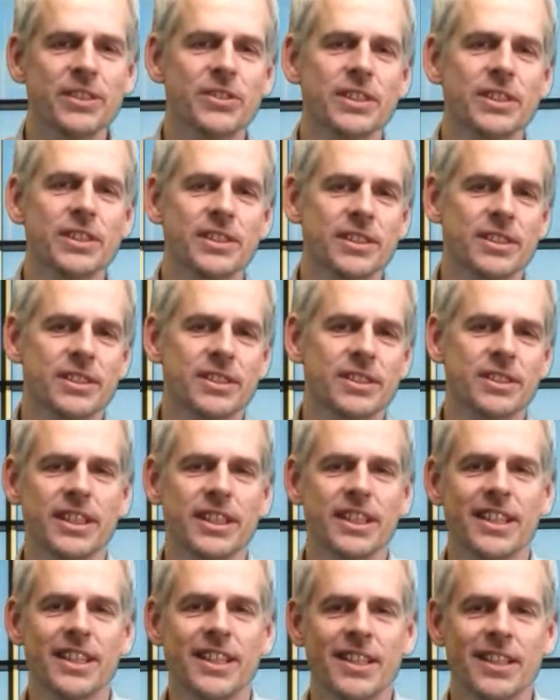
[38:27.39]
It's
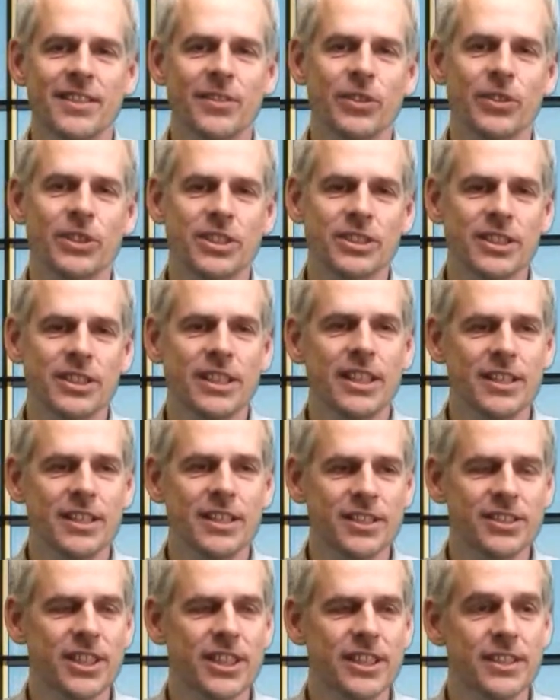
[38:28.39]
a recently
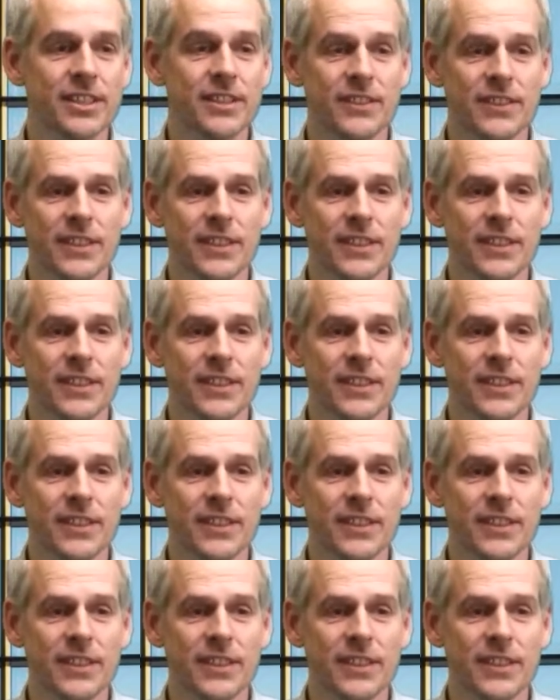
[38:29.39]
initiated